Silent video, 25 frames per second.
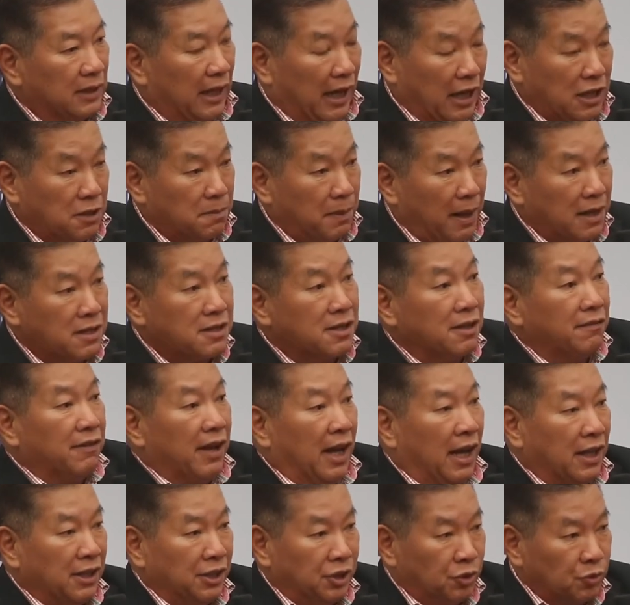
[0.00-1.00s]
expensive,
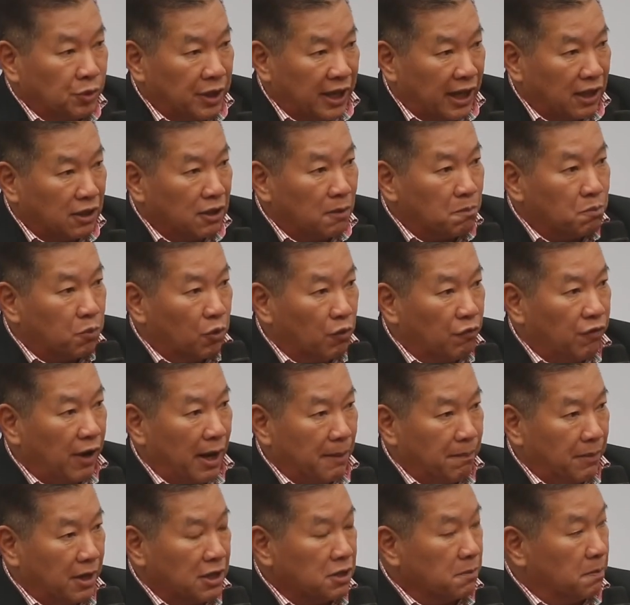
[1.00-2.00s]
and you cannot
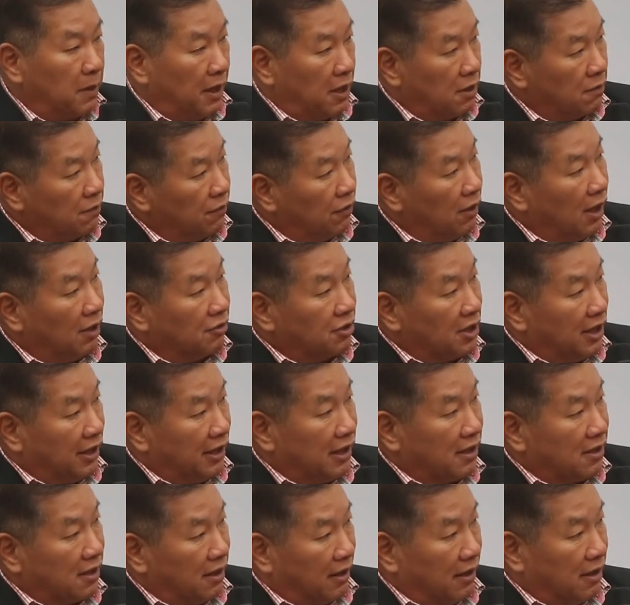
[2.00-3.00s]
provide big space for our
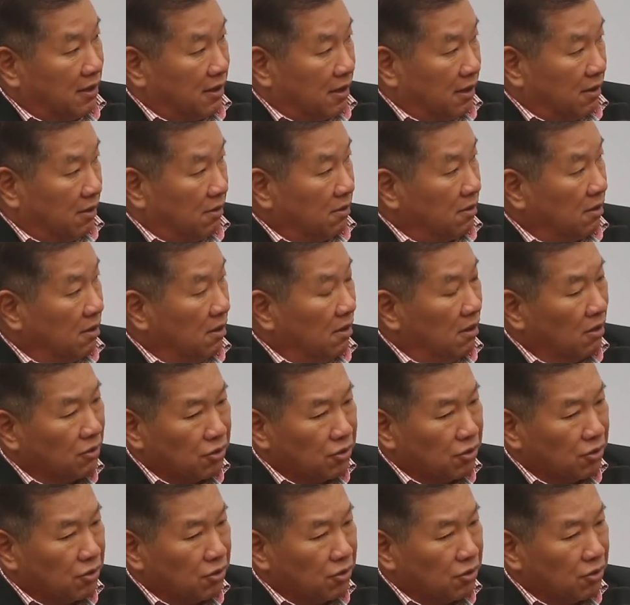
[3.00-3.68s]
senior citizens.